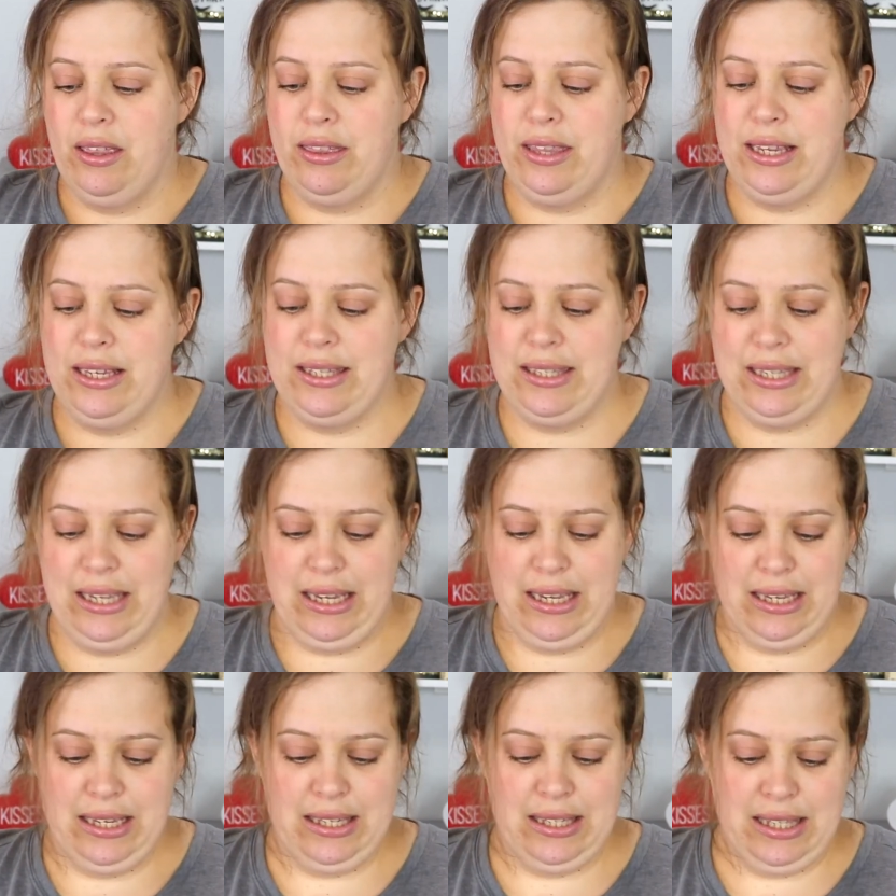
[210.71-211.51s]
This
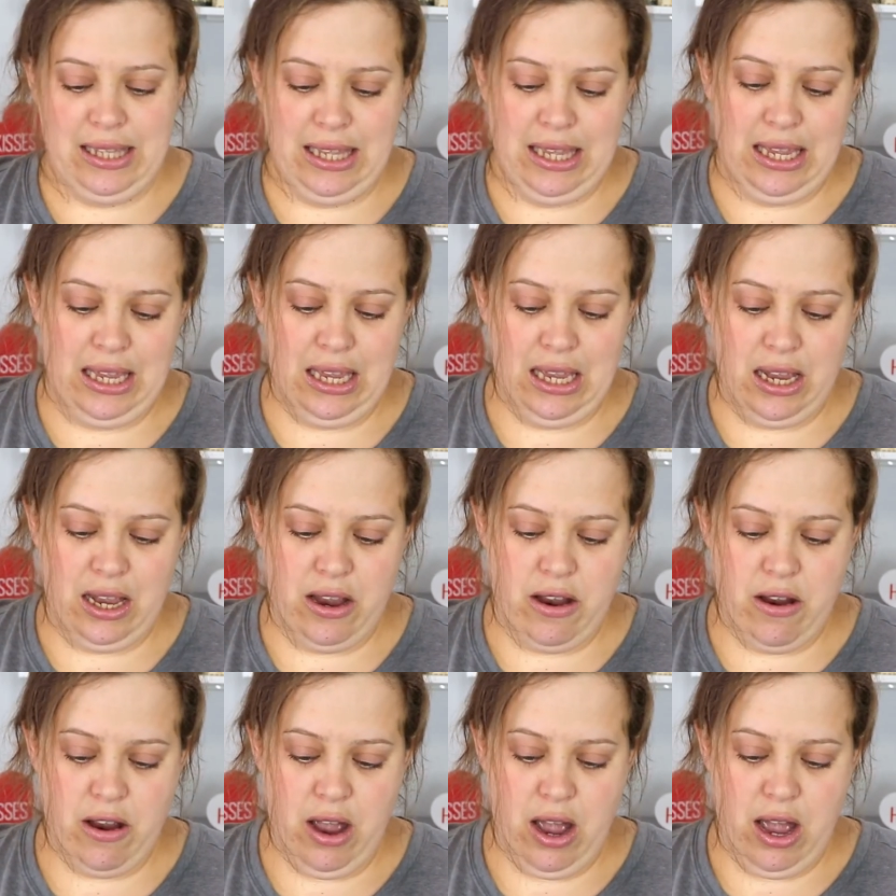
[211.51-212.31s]
is
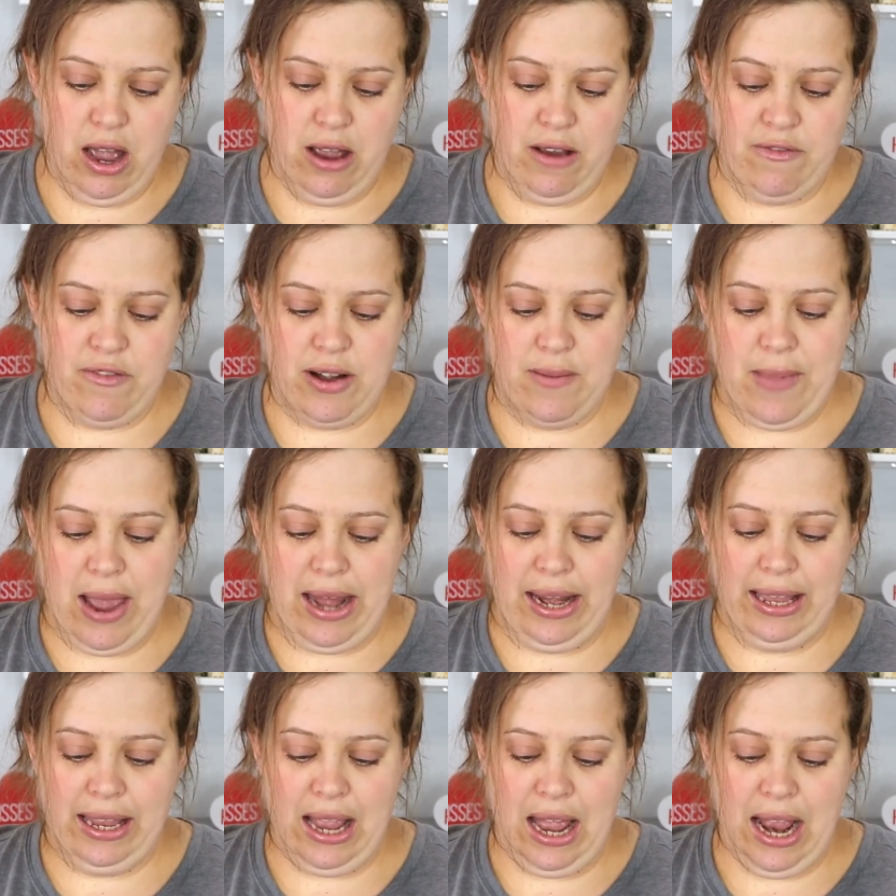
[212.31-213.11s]
the
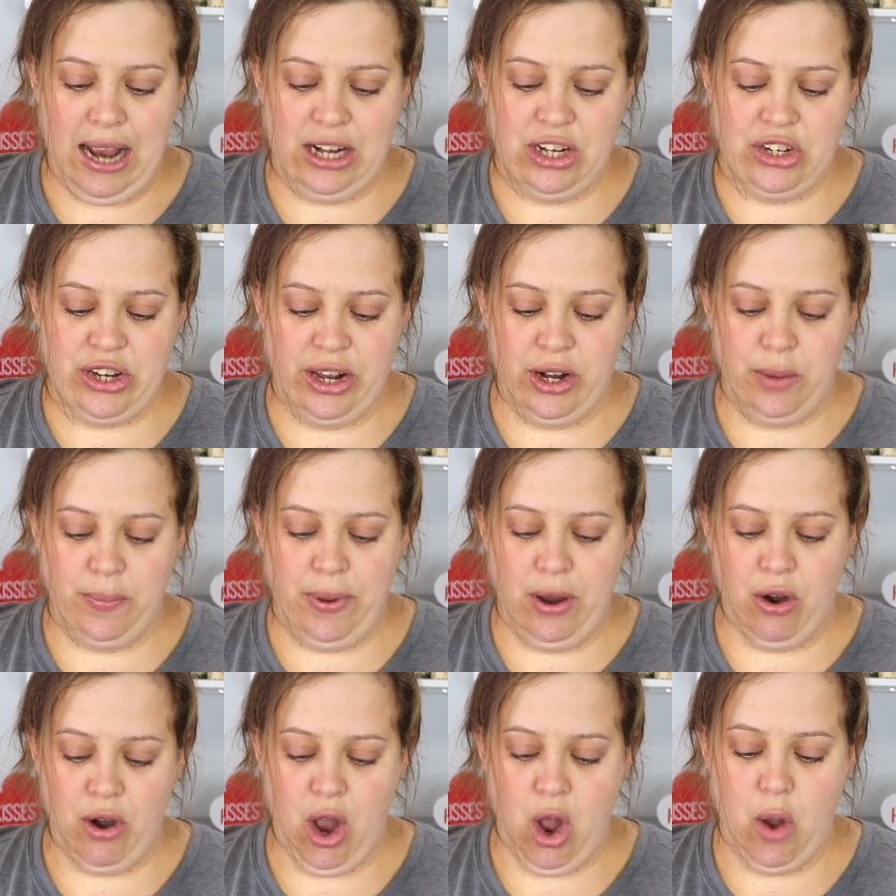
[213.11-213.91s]
Freematic
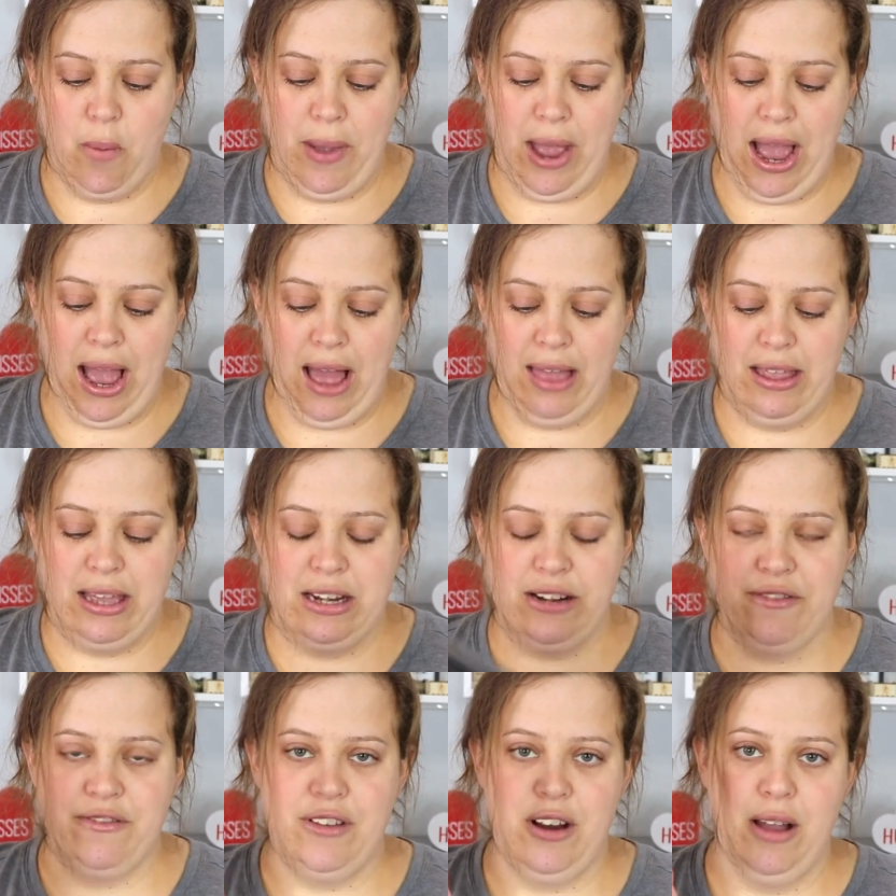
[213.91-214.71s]
Eyeshadow Pro
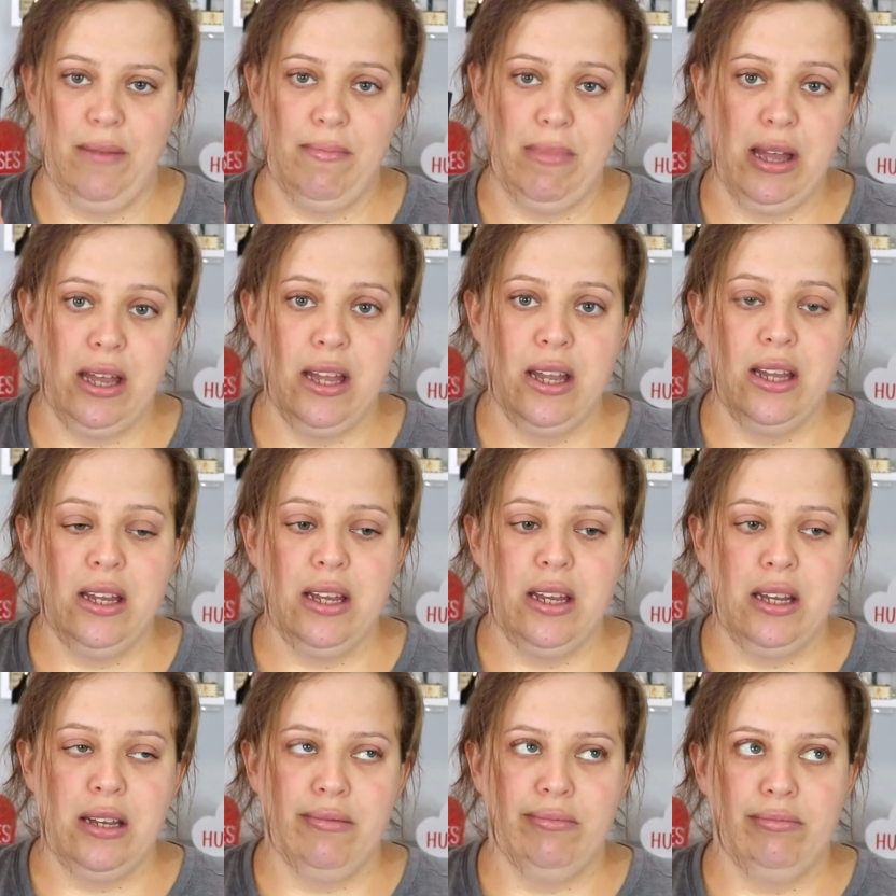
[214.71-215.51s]
Palette from
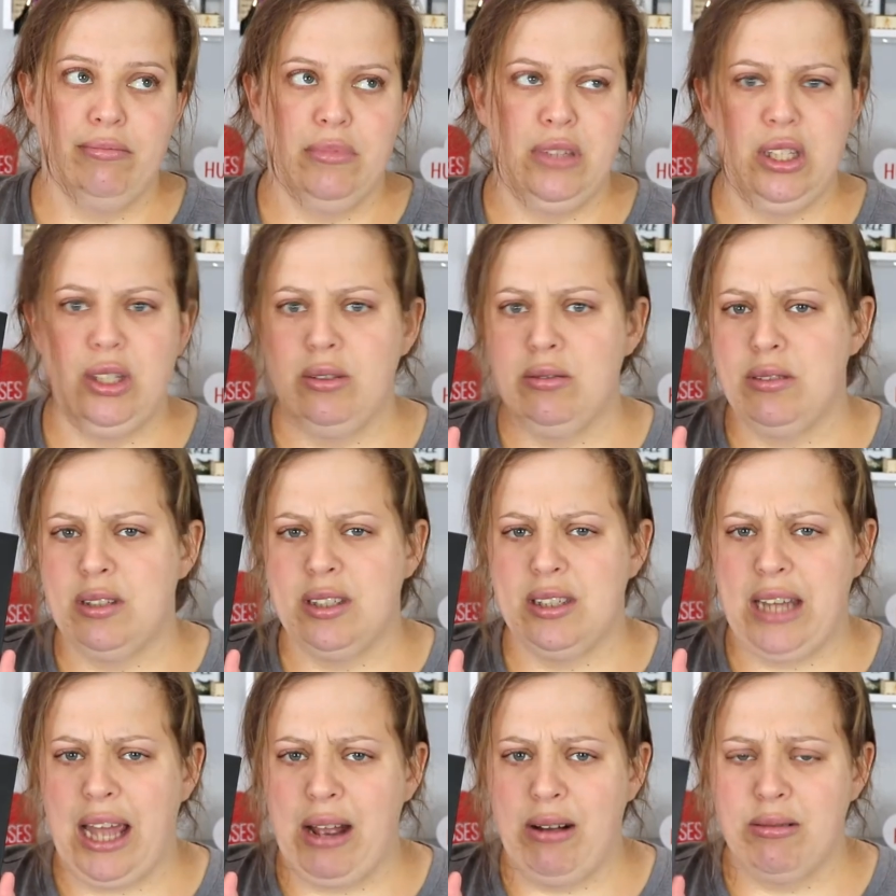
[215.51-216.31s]

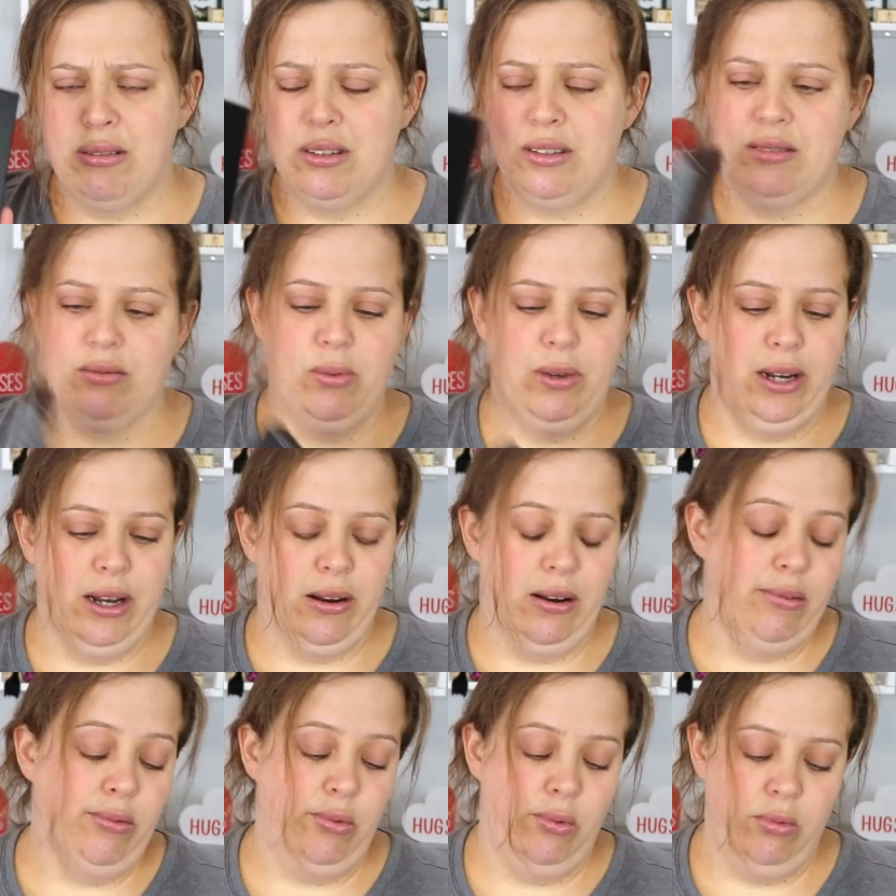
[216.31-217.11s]
Doucce,
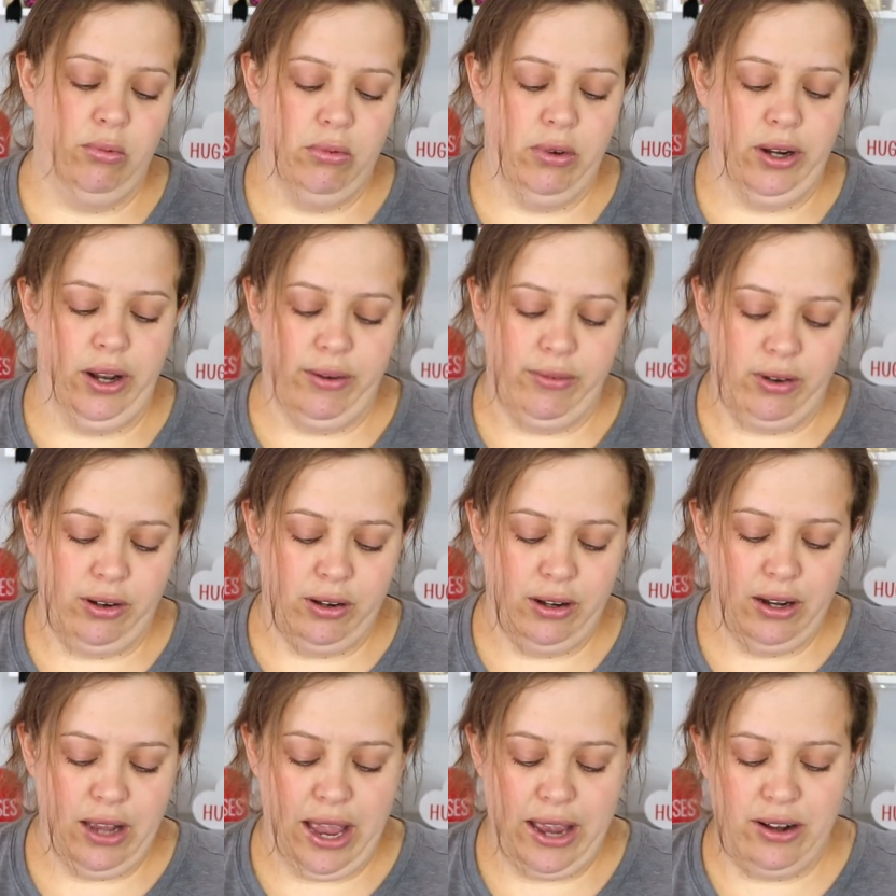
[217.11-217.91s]

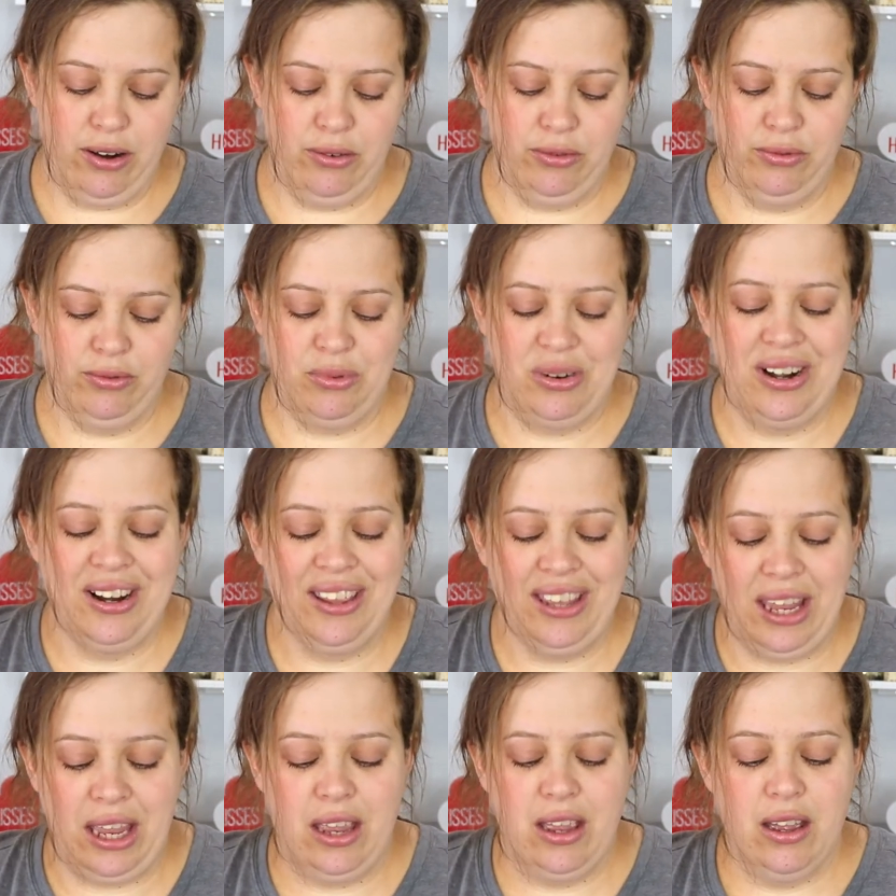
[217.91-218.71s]
whatever. I don't
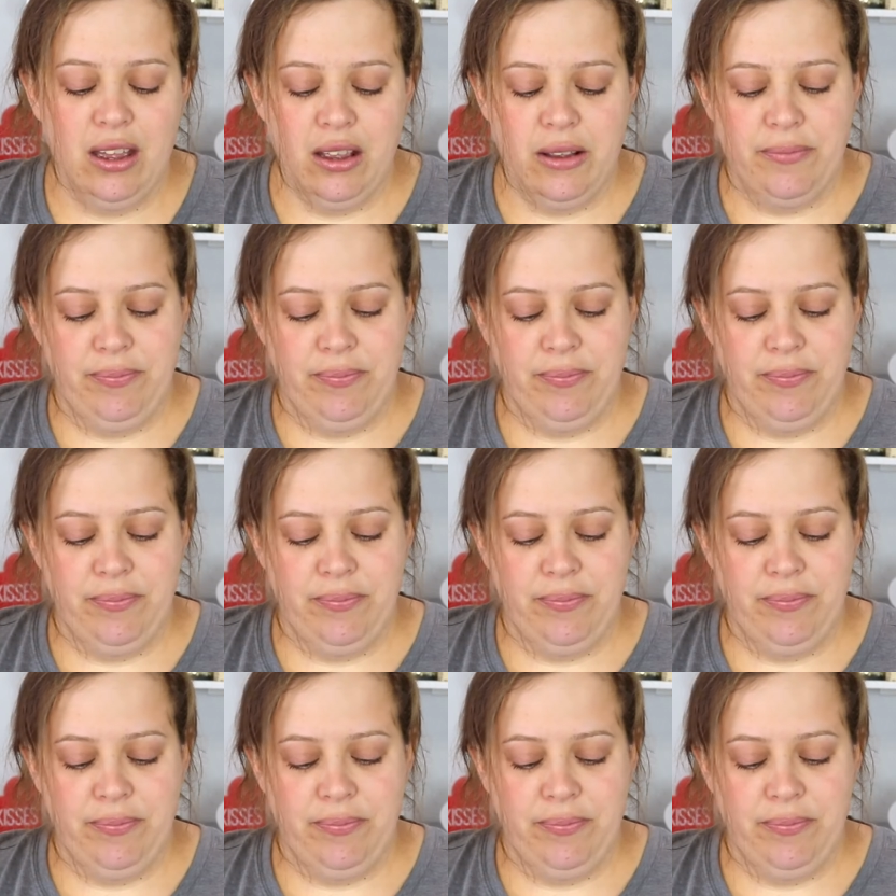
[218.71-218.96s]
really